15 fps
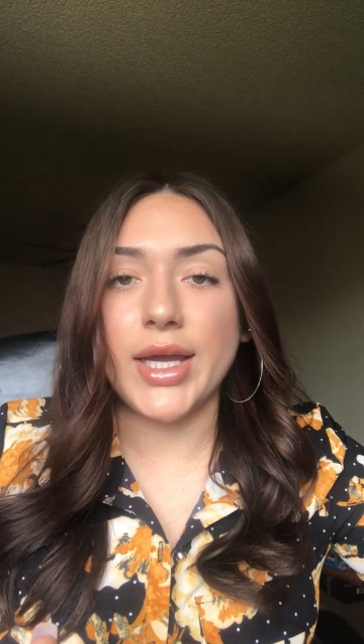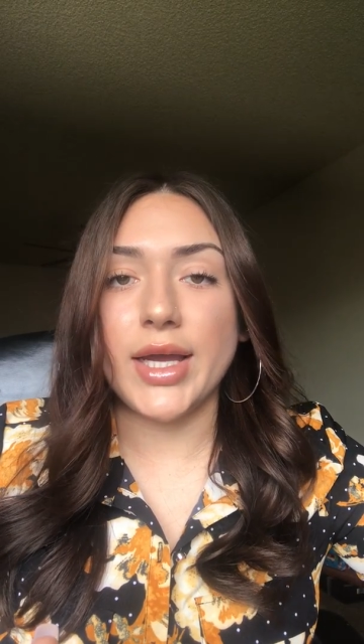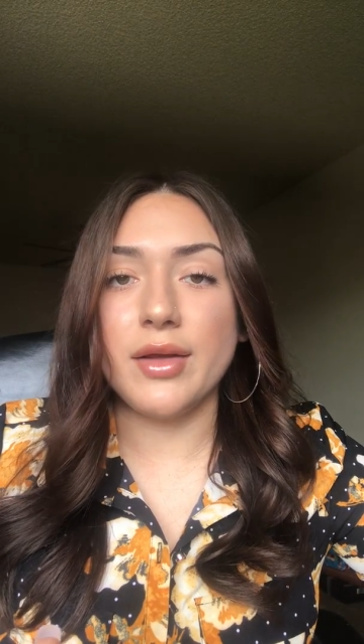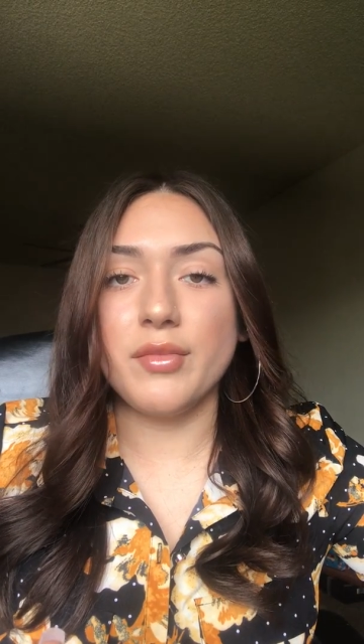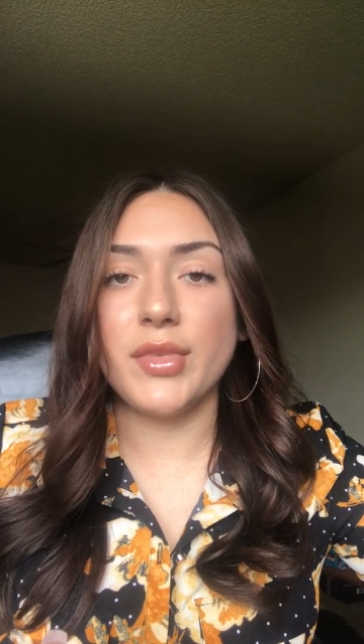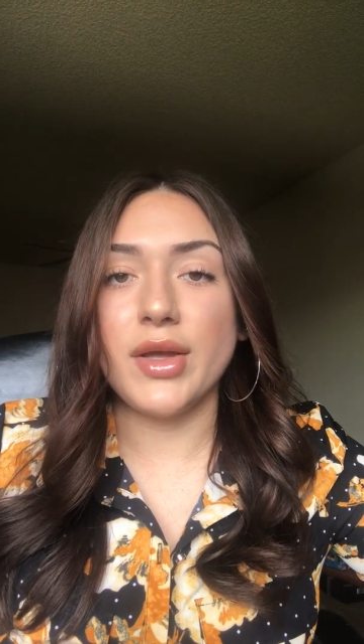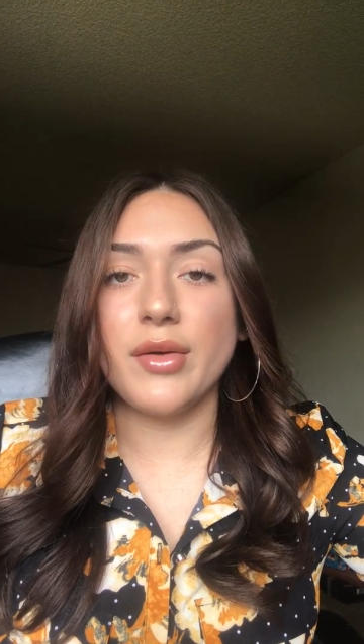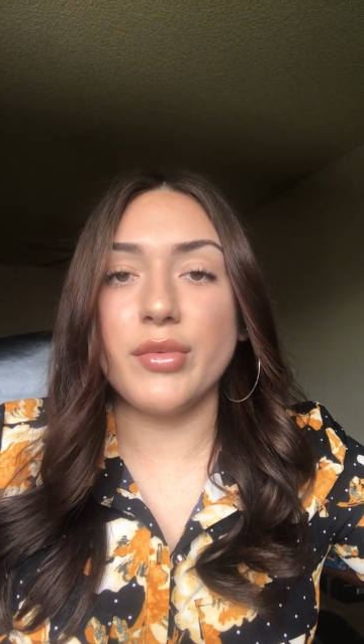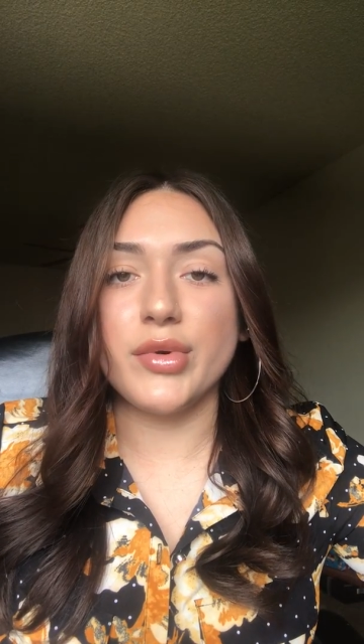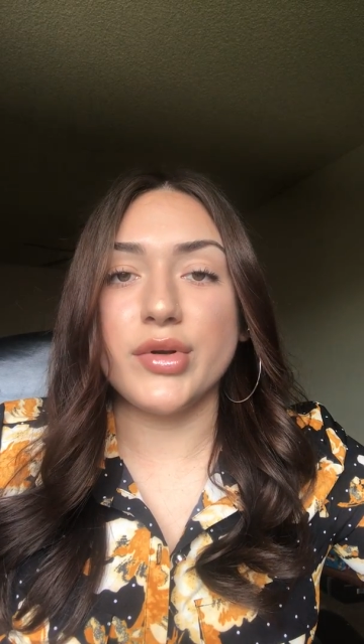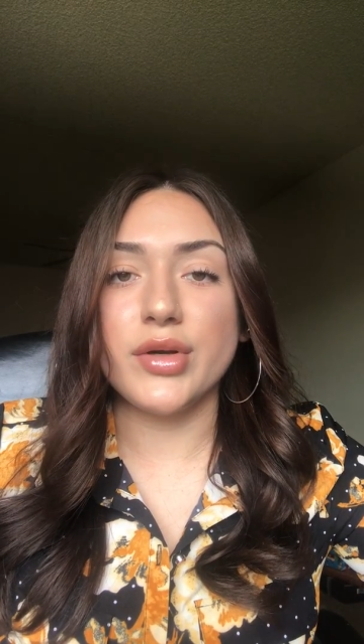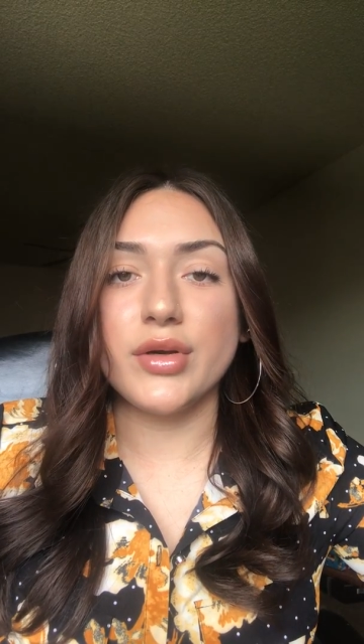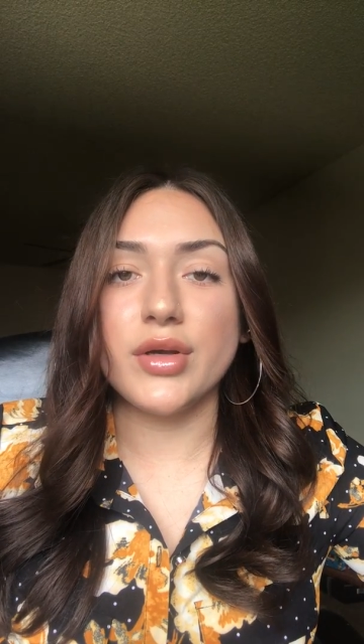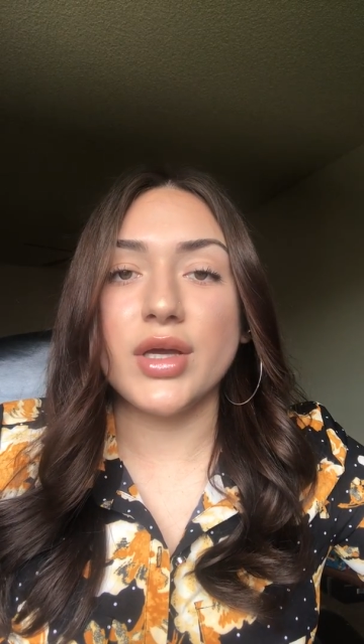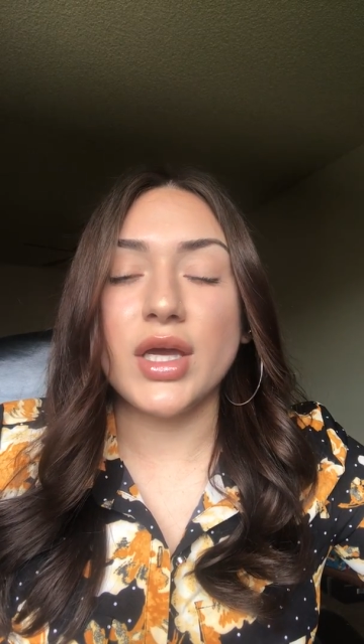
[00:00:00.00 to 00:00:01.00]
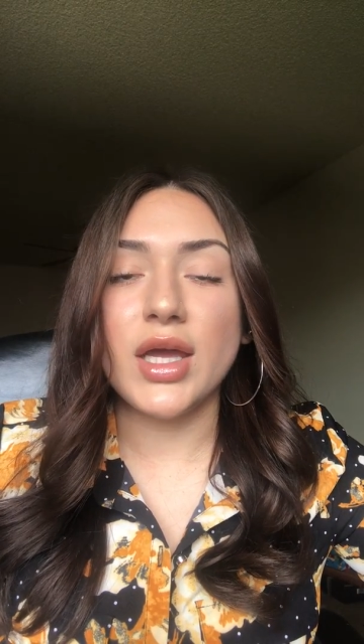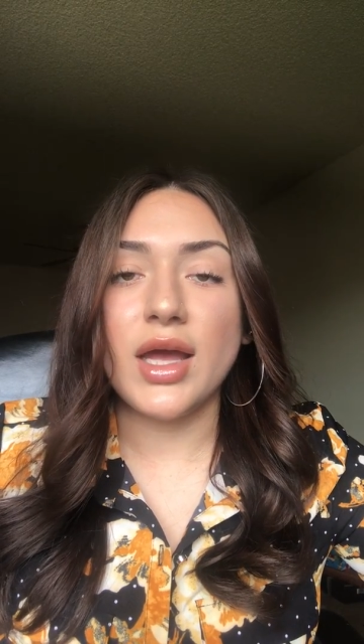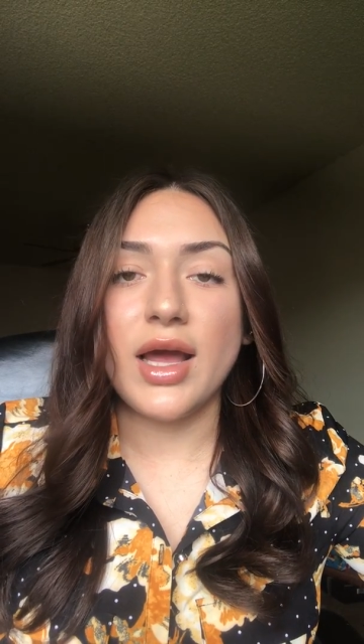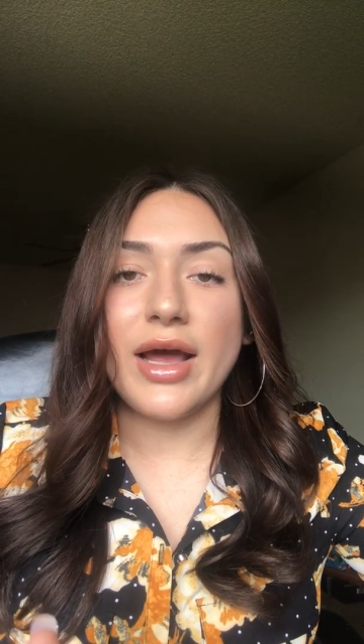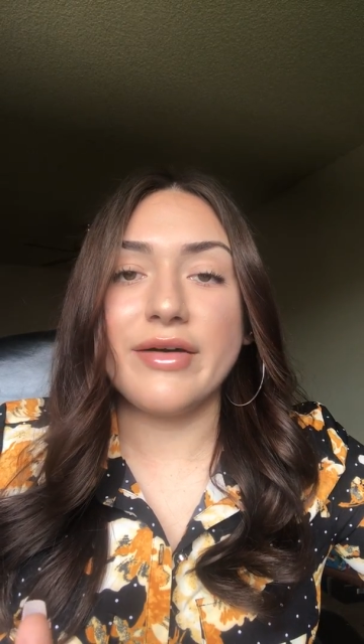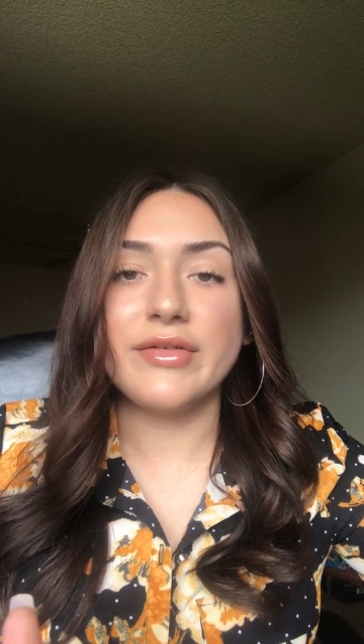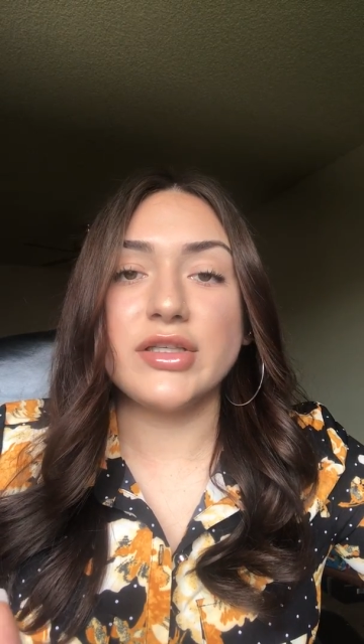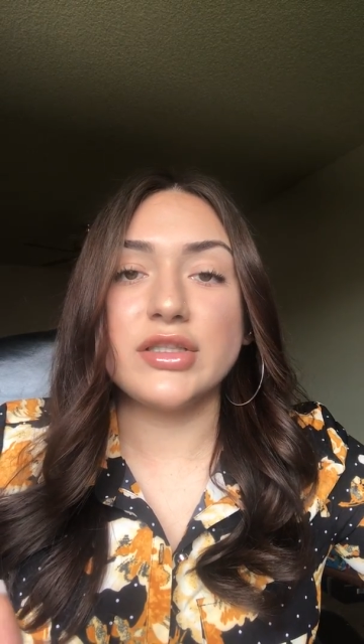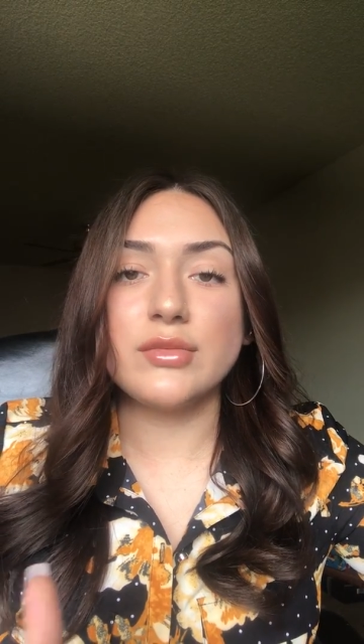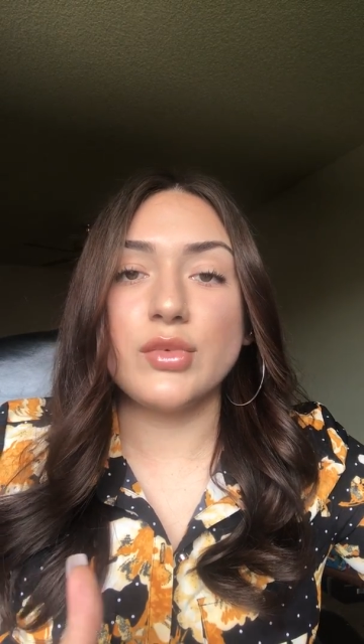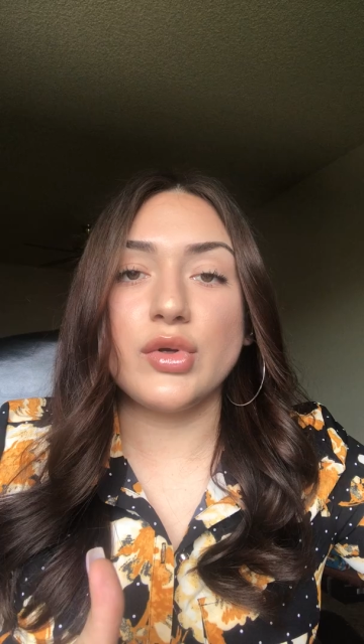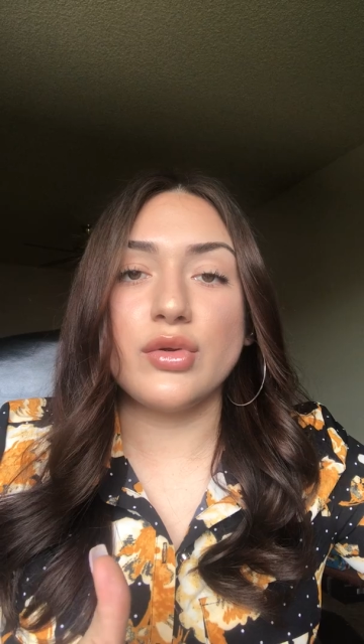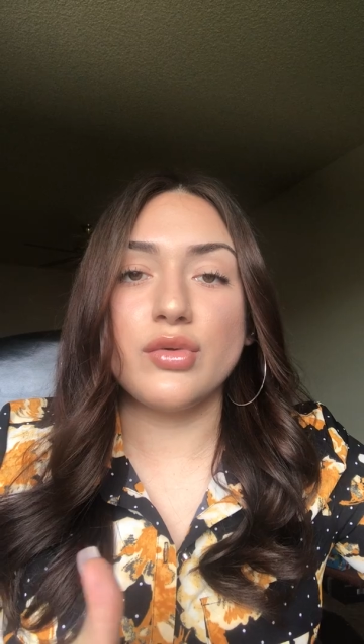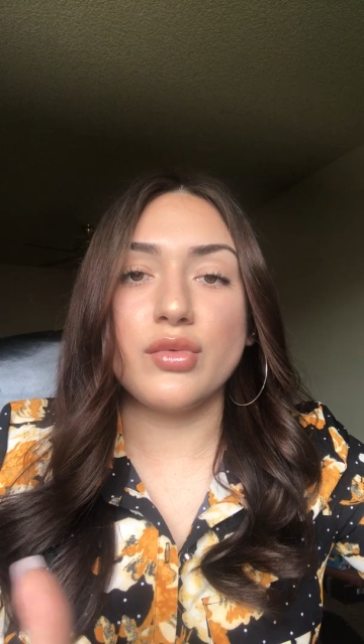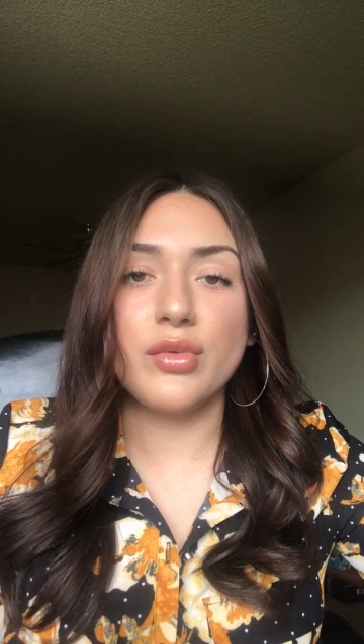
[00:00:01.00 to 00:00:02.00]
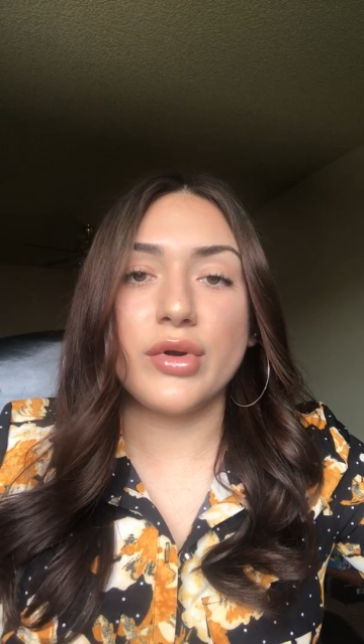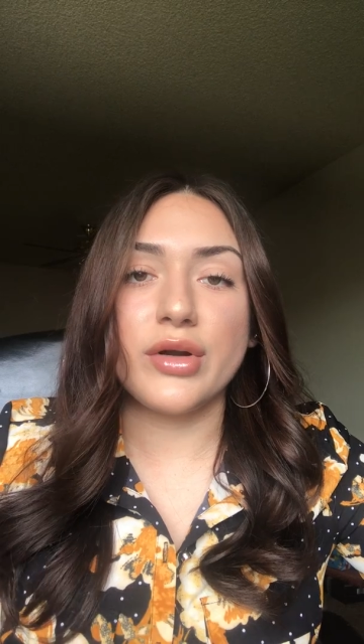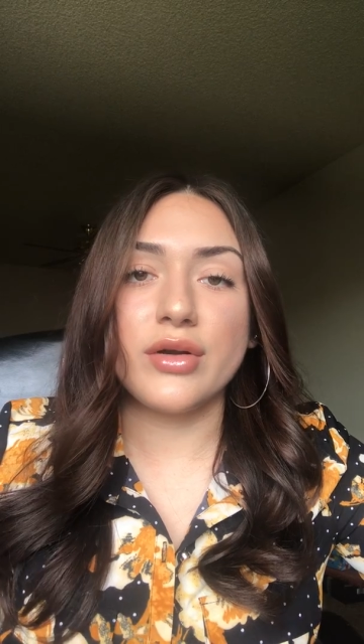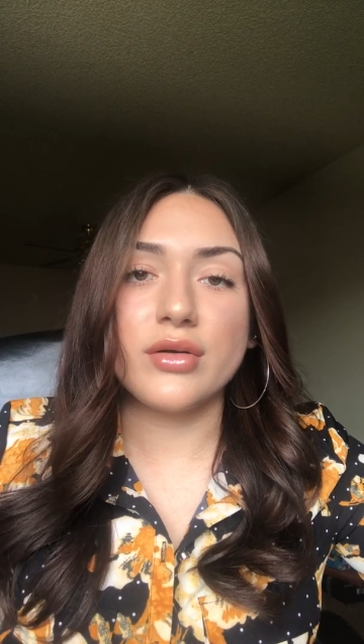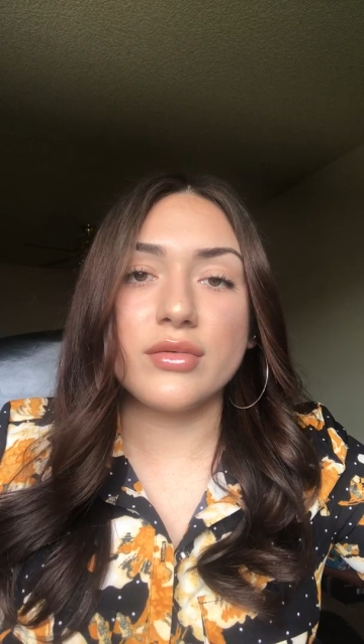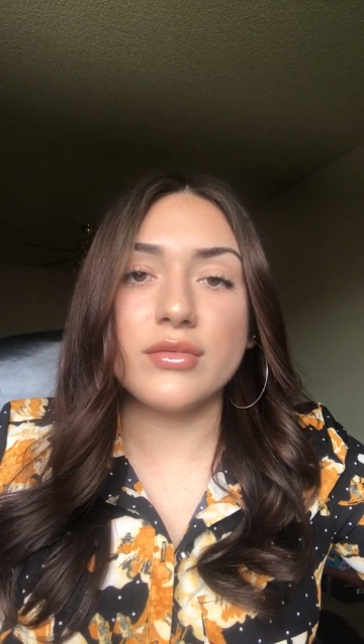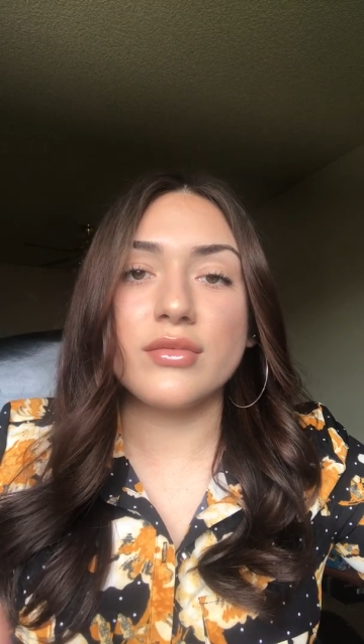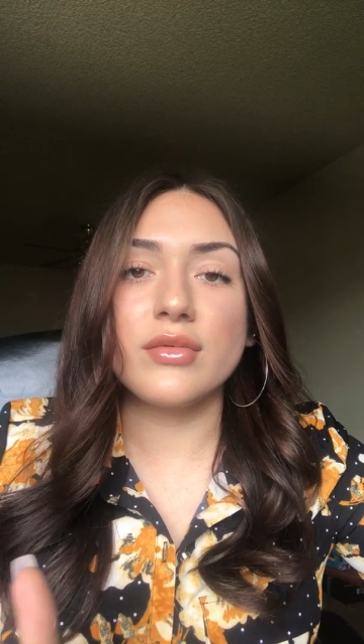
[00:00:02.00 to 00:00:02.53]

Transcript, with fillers: and be able to have a smooth work